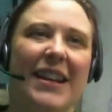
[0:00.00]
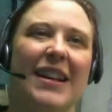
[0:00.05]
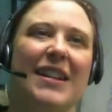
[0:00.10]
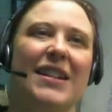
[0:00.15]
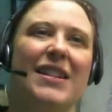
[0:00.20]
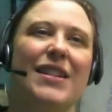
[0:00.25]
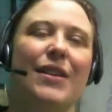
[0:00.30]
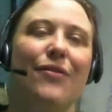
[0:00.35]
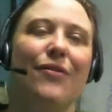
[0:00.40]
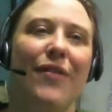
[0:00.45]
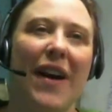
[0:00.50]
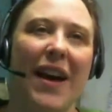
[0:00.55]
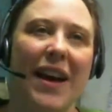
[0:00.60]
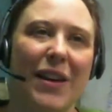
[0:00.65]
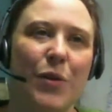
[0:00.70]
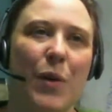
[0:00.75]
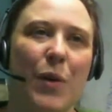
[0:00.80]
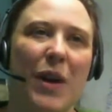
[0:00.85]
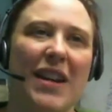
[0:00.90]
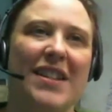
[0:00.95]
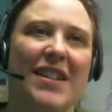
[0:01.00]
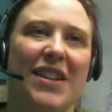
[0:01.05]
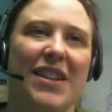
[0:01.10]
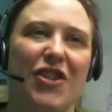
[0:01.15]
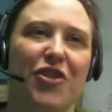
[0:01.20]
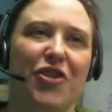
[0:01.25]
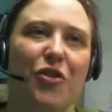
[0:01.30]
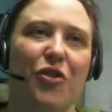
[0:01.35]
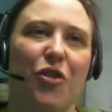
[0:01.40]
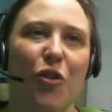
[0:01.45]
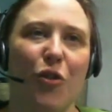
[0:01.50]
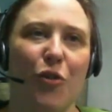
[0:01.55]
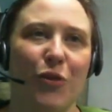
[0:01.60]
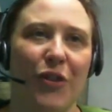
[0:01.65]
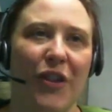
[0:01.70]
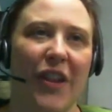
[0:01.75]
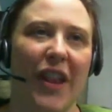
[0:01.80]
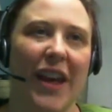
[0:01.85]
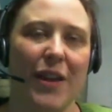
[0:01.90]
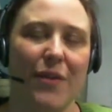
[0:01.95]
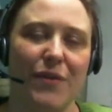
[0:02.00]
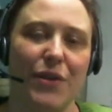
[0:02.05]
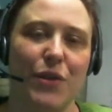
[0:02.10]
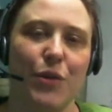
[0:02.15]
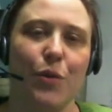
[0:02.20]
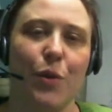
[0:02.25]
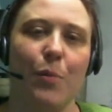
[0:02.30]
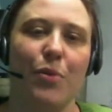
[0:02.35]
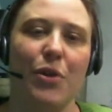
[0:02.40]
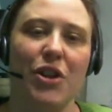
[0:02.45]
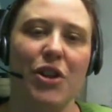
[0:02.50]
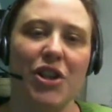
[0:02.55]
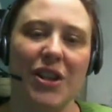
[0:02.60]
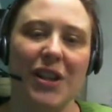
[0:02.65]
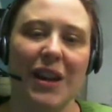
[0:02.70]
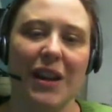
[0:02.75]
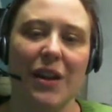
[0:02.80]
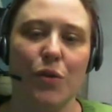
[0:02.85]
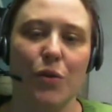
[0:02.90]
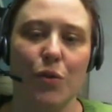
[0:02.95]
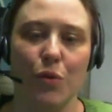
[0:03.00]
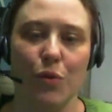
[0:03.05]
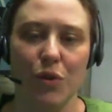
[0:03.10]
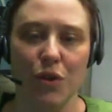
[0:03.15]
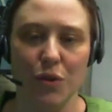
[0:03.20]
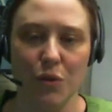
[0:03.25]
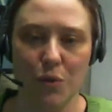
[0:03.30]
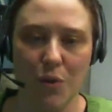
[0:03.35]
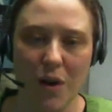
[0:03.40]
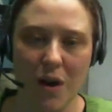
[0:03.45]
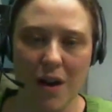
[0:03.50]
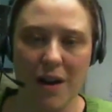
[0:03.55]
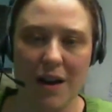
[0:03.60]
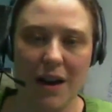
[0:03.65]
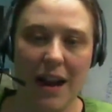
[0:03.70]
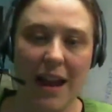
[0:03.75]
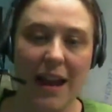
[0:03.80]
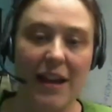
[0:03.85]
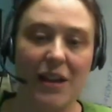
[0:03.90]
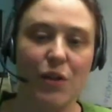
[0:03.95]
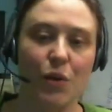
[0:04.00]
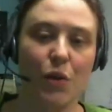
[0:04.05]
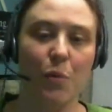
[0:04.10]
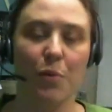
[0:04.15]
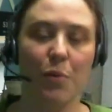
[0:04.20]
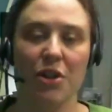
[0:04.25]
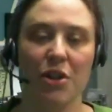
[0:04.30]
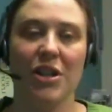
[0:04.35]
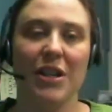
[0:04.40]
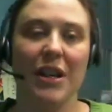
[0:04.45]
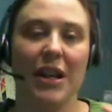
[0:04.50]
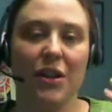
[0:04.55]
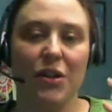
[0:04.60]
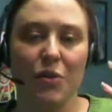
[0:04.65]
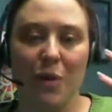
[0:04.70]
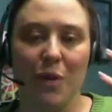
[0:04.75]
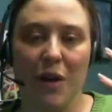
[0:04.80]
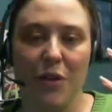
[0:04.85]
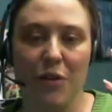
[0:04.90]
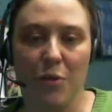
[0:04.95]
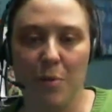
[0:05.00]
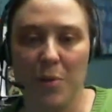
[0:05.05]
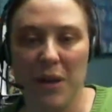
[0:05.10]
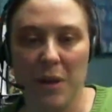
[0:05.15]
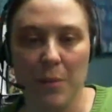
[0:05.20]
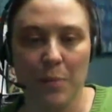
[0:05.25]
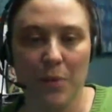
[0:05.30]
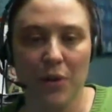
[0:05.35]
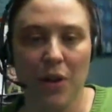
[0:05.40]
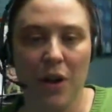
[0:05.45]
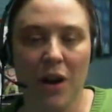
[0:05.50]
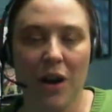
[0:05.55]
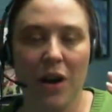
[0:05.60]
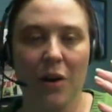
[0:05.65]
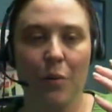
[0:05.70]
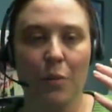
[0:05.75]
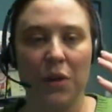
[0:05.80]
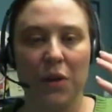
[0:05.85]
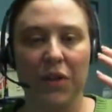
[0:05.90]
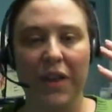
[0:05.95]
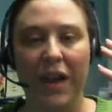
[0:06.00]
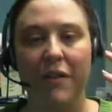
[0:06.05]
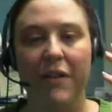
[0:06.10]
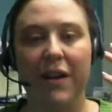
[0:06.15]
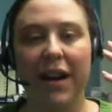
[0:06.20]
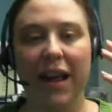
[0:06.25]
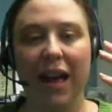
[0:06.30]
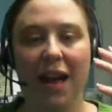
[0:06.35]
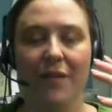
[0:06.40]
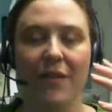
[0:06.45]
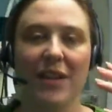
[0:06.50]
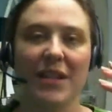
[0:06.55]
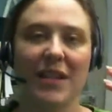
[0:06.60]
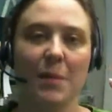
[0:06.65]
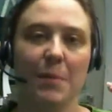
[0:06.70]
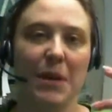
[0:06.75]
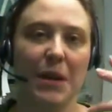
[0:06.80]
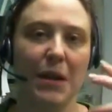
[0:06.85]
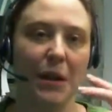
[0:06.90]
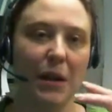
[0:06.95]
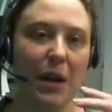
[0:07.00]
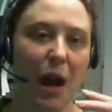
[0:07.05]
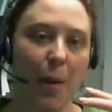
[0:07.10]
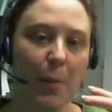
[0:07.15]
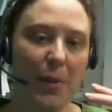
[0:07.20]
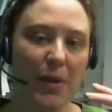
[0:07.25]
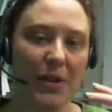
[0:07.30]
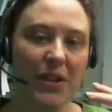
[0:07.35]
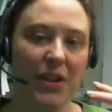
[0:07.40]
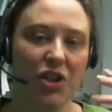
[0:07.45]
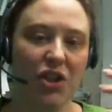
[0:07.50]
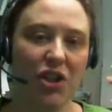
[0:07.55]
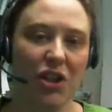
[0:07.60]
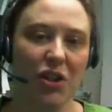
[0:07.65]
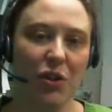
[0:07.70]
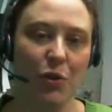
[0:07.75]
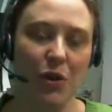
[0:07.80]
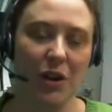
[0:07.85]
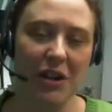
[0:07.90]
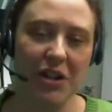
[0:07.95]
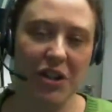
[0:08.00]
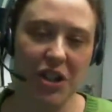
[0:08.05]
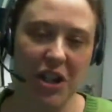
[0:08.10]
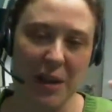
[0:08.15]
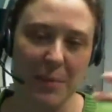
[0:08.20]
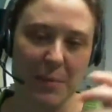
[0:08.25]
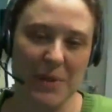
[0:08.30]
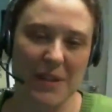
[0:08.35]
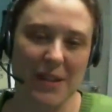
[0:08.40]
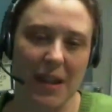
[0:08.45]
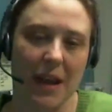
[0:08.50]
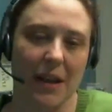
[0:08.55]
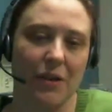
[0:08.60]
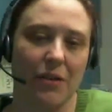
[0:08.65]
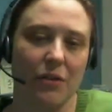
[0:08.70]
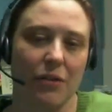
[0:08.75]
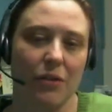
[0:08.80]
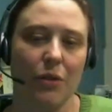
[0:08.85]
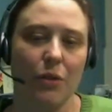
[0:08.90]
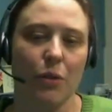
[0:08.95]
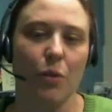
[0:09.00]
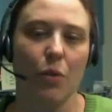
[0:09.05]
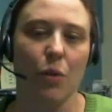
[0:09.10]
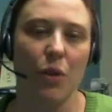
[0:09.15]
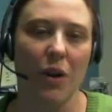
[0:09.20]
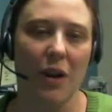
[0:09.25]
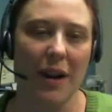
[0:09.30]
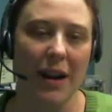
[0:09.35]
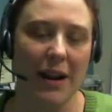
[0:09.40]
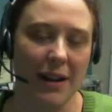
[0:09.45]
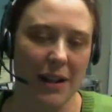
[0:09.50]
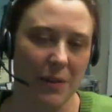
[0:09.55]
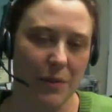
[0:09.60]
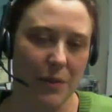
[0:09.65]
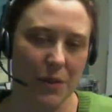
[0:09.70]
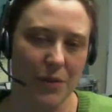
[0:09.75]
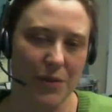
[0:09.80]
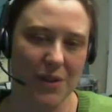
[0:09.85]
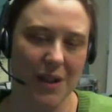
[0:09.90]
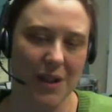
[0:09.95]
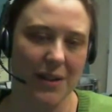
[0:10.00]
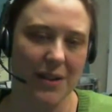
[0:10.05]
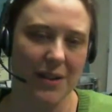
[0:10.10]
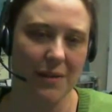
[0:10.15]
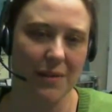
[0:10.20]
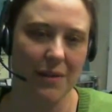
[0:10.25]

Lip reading: find ways in your own life to appreciate who you are and to appreciate who other people are without it having to be a competition or a shame cycle or any of those kinds of